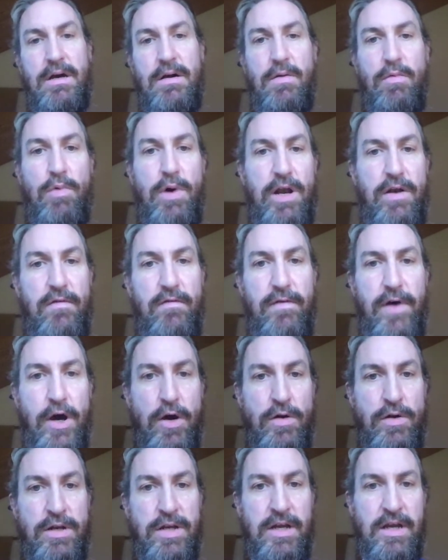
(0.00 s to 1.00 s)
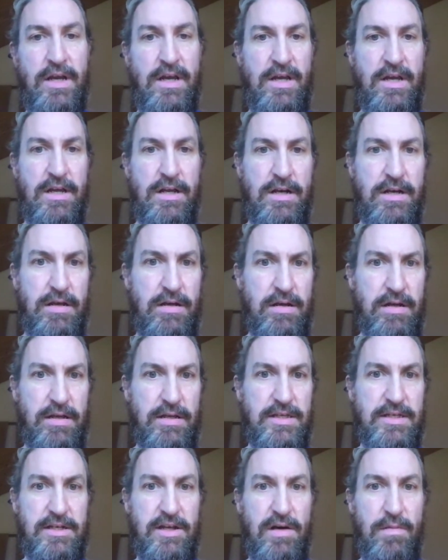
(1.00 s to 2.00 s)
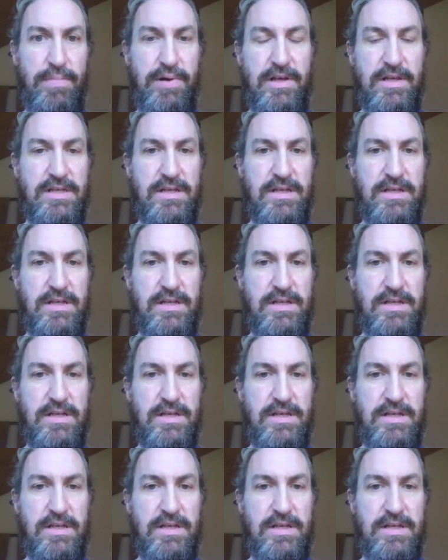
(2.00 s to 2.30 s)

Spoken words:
one vote, to stop